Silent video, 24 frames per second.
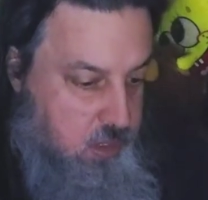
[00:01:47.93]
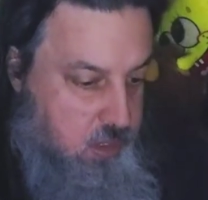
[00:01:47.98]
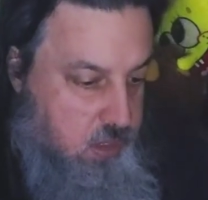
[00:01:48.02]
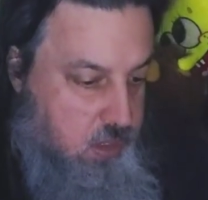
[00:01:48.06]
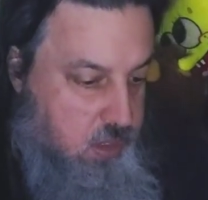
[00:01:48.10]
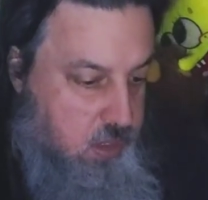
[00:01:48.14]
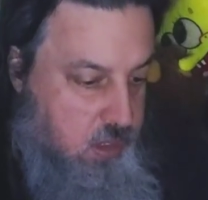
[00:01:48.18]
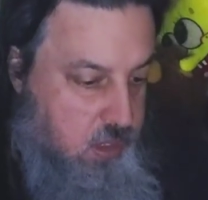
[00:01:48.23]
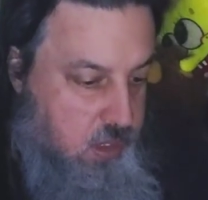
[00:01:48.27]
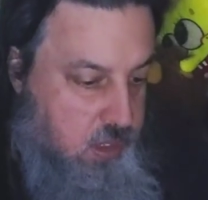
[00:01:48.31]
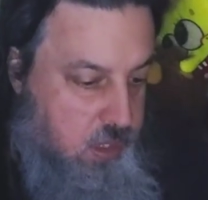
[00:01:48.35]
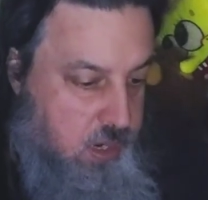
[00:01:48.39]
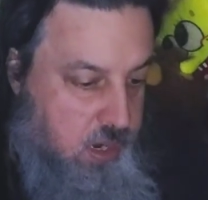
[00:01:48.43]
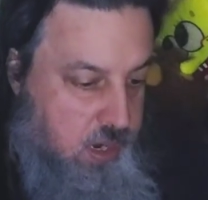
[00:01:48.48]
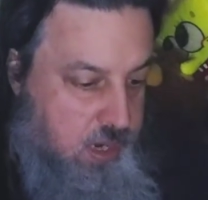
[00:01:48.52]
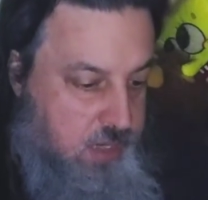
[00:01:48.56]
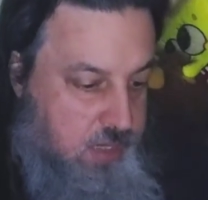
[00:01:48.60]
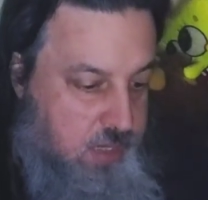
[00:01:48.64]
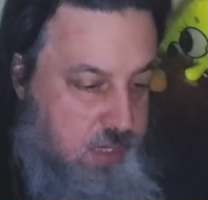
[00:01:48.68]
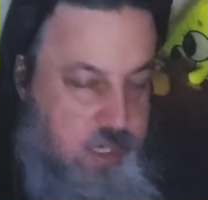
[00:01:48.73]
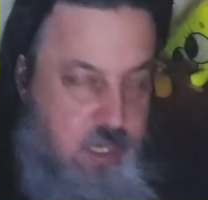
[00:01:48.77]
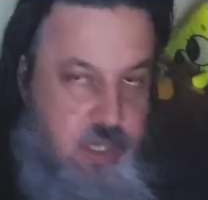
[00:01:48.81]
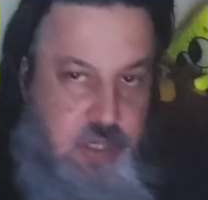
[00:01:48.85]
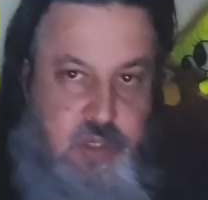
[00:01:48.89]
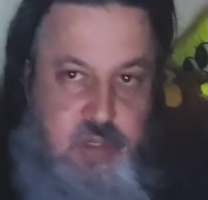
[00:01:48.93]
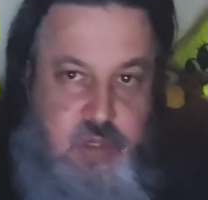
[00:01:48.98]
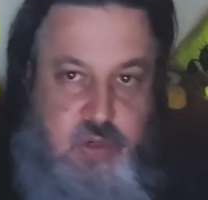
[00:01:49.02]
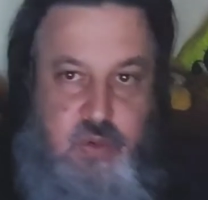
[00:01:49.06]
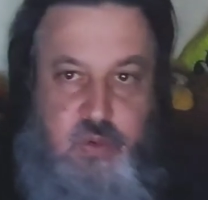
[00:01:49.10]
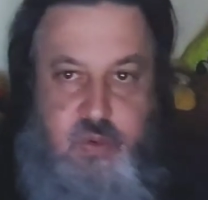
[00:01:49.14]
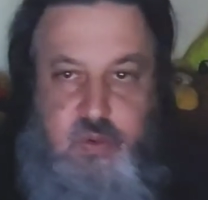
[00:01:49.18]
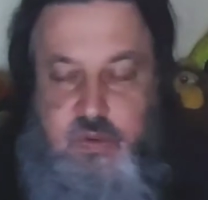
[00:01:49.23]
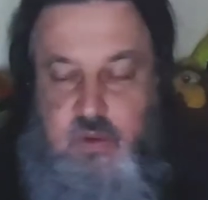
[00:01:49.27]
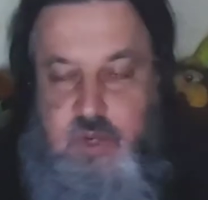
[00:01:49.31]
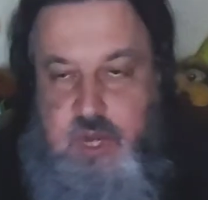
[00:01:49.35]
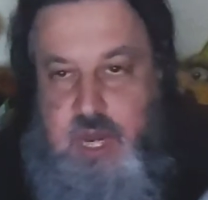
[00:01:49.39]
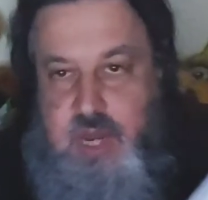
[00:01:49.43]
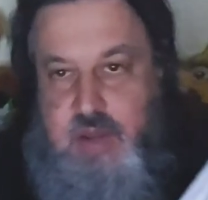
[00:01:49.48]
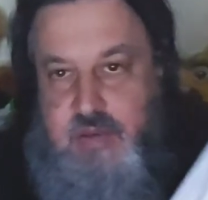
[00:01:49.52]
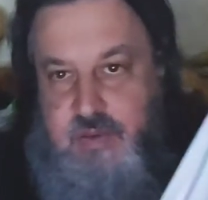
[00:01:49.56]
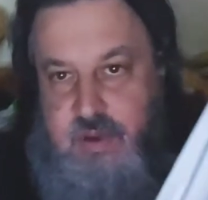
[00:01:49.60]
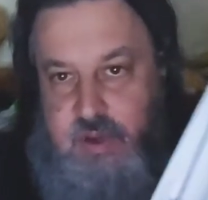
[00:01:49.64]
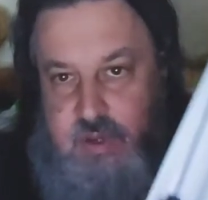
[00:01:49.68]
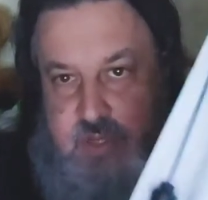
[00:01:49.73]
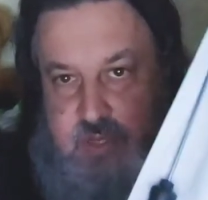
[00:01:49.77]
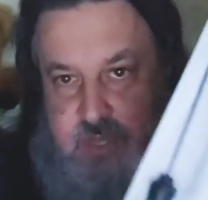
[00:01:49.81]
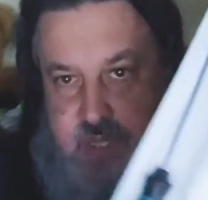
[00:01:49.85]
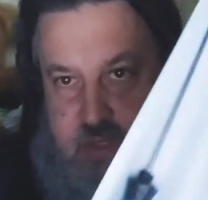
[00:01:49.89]
Good. I needed
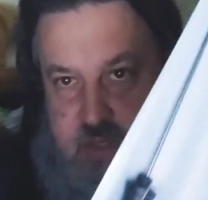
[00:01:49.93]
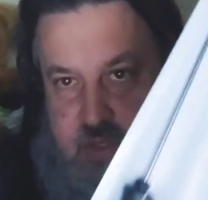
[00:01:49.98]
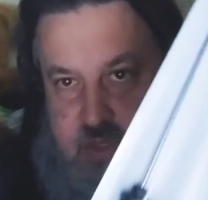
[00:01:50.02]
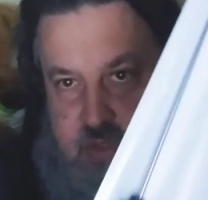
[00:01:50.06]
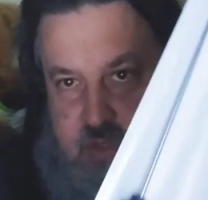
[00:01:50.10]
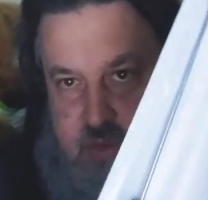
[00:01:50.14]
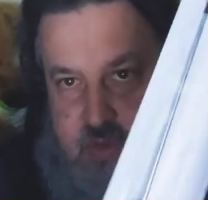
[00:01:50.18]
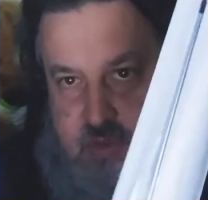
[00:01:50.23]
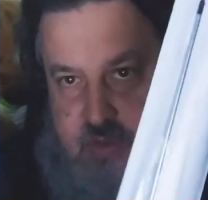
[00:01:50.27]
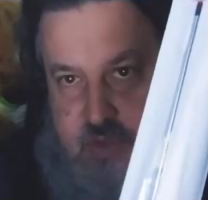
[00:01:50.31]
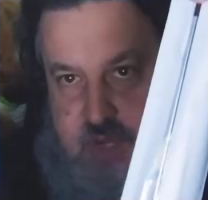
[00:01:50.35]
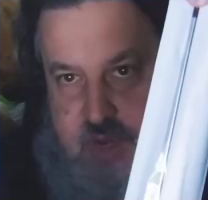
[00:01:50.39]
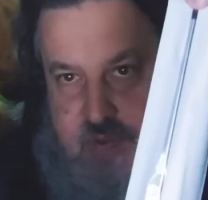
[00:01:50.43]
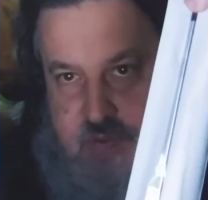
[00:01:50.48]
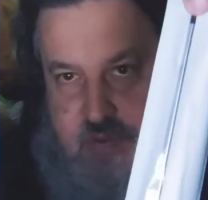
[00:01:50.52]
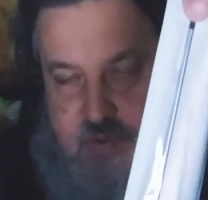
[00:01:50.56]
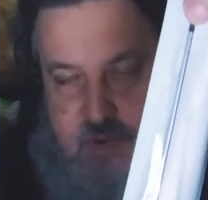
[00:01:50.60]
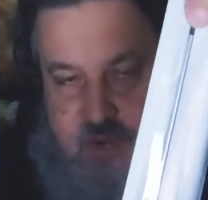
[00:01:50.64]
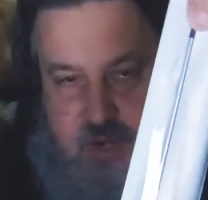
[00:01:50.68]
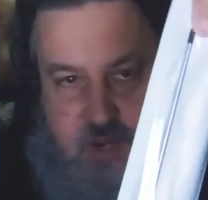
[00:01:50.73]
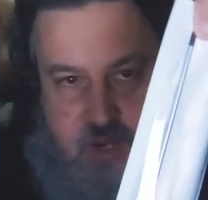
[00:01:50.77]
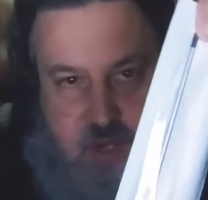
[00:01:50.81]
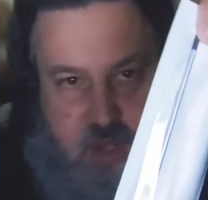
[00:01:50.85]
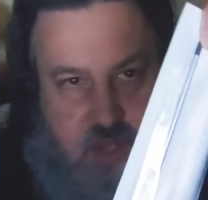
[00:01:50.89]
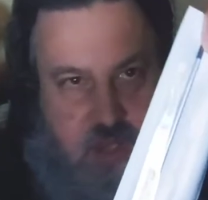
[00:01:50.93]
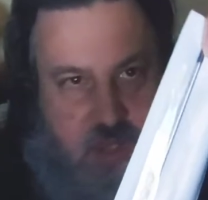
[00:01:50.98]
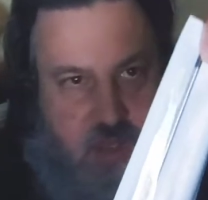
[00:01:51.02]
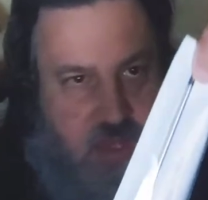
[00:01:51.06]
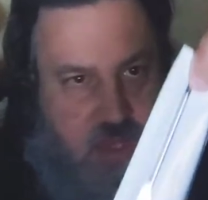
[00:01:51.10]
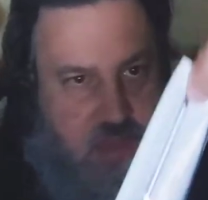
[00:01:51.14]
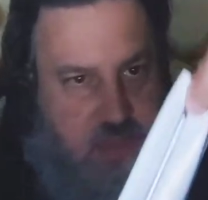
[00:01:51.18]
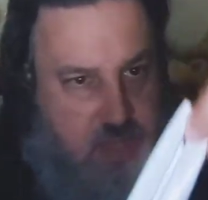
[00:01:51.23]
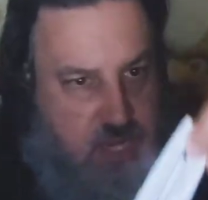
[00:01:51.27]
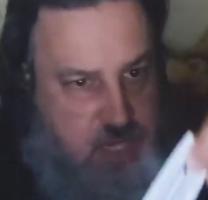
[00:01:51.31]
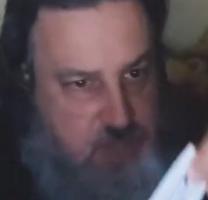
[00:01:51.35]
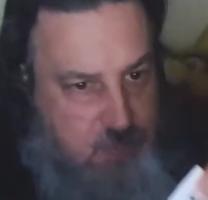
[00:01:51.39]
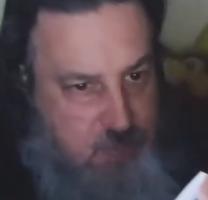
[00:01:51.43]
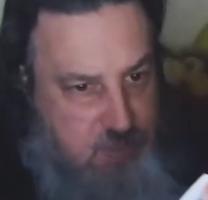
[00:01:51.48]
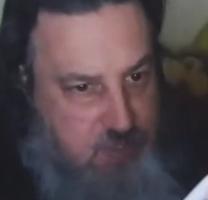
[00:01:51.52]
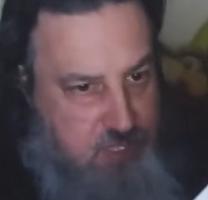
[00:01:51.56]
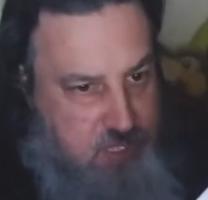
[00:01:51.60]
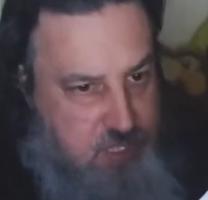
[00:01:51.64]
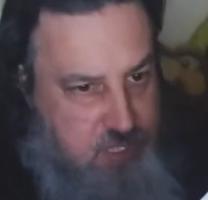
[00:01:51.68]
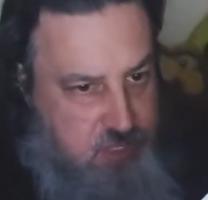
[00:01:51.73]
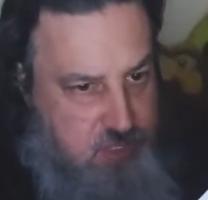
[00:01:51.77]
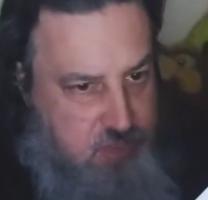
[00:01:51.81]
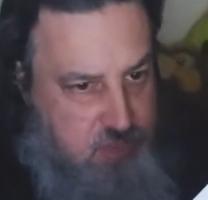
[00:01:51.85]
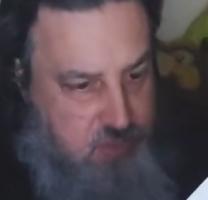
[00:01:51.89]
screwdrivers. These are a nice
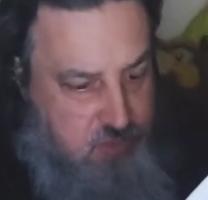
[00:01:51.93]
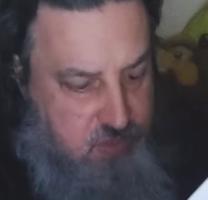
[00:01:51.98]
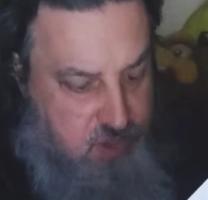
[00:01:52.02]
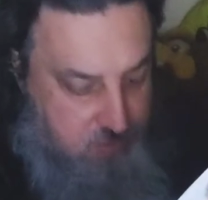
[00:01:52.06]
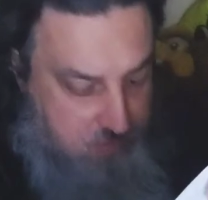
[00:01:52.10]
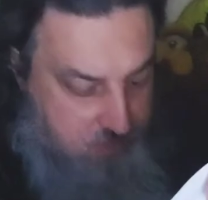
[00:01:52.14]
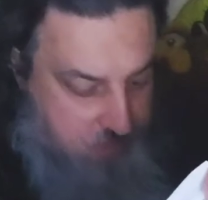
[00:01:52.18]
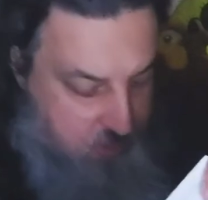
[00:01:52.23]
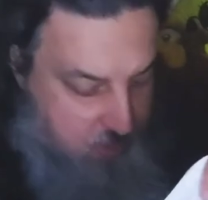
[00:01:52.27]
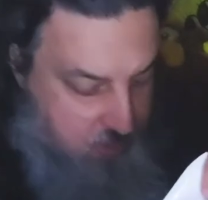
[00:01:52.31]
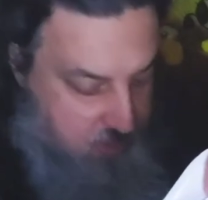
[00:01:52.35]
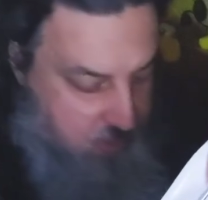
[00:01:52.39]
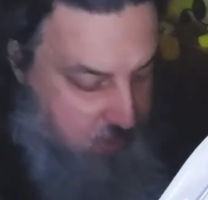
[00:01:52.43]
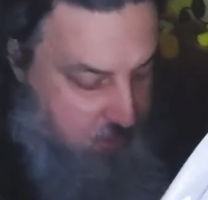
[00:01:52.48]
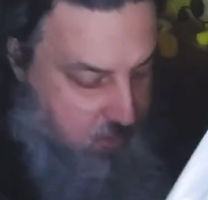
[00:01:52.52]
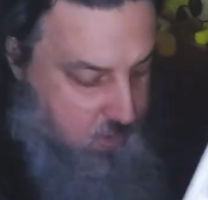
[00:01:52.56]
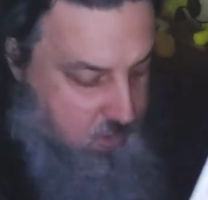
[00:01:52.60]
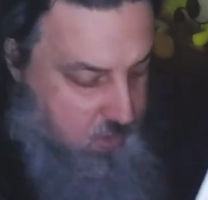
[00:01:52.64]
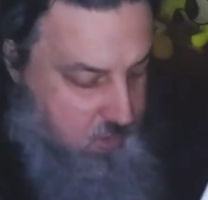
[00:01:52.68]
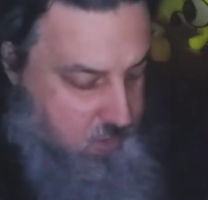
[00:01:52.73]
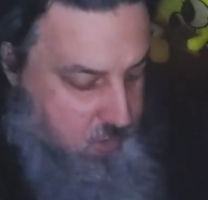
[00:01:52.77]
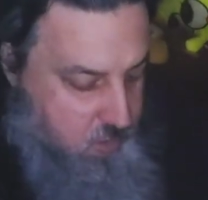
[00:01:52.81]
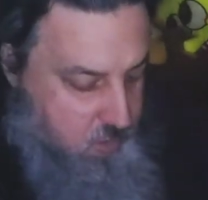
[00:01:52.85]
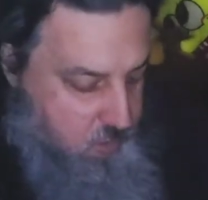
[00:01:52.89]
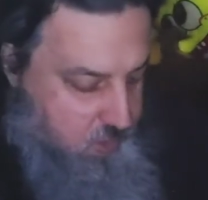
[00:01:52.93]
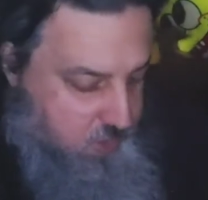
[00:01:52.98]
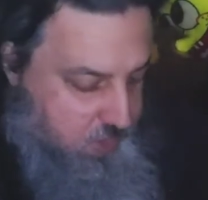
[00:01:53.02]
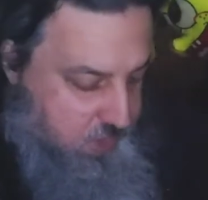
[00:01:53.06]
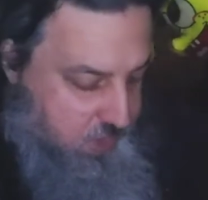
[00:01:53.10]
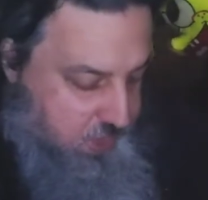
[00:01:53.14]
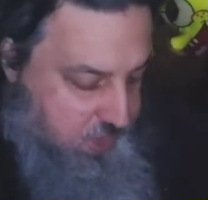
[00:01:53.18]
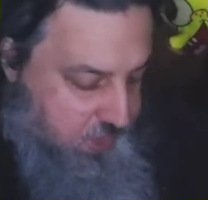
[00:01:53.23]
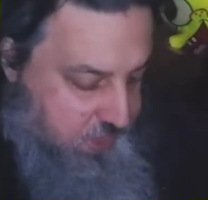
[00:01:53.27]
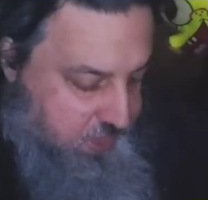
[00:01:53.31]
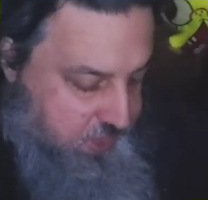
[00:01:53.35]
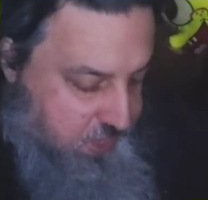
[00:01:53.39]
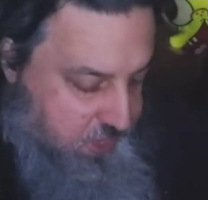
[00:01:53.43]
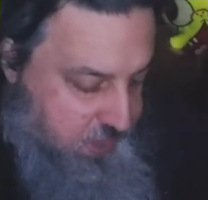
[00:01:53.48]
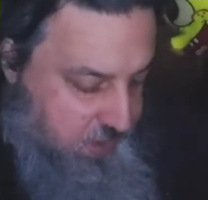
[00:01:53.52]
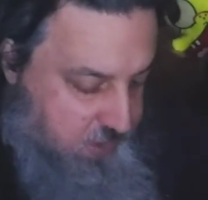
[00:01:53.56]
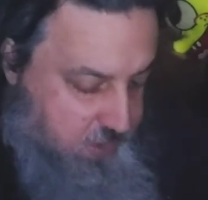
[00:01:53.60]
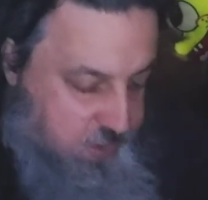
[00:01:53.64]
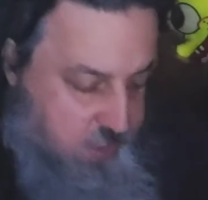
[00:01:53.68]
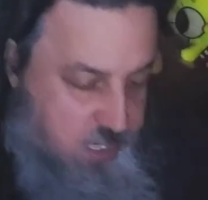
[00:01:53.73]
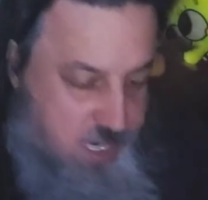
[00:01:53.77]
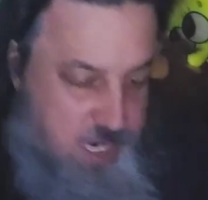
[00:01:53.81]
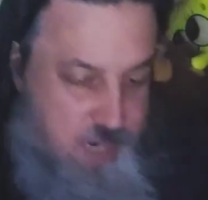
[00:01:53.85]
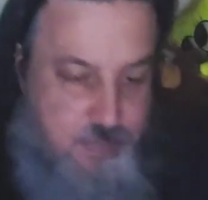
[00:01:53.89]
precision screwdrivers with a thinner
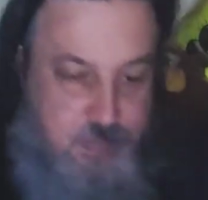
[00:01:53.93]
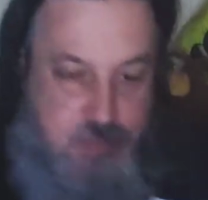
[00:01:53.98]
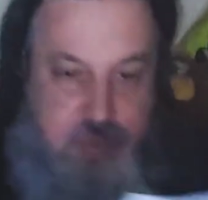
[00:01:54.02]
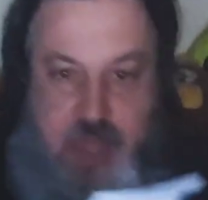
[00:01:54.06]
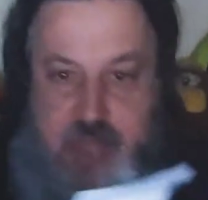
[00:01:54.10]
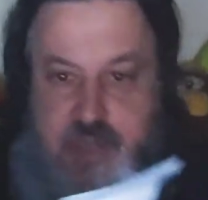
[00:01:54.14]
tip.